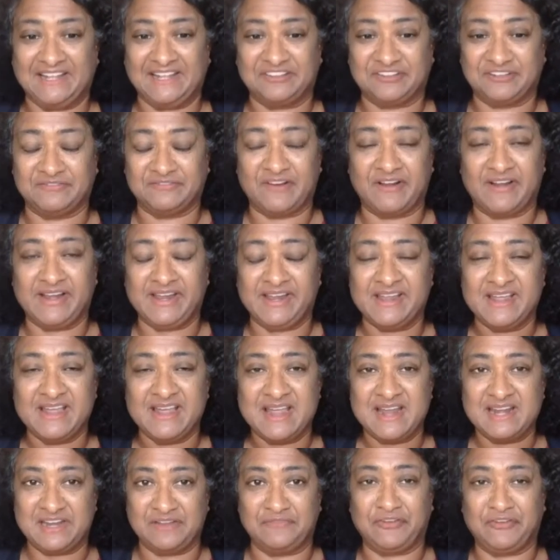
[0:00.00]
it's a very
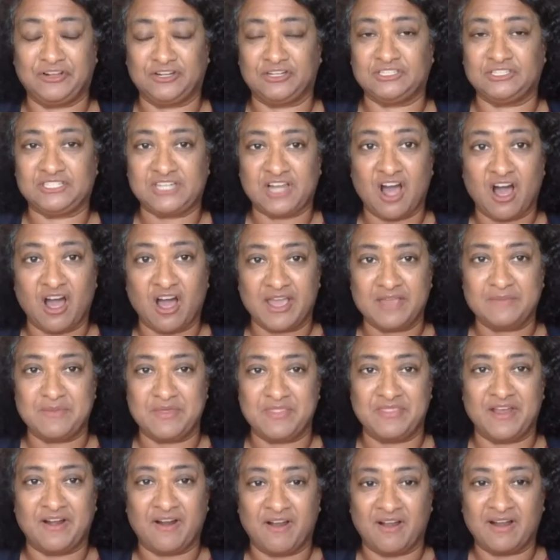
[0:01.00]
difficult time,
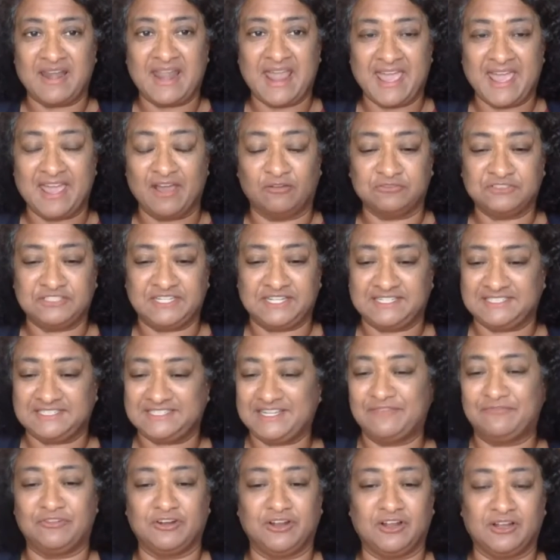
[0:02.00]
and there are layoffs in
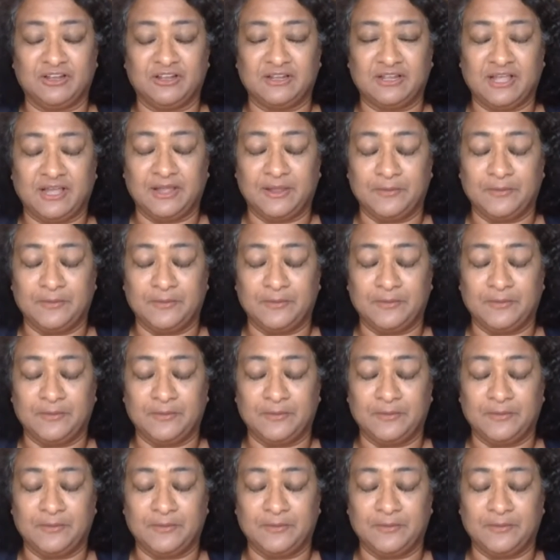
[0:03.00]
several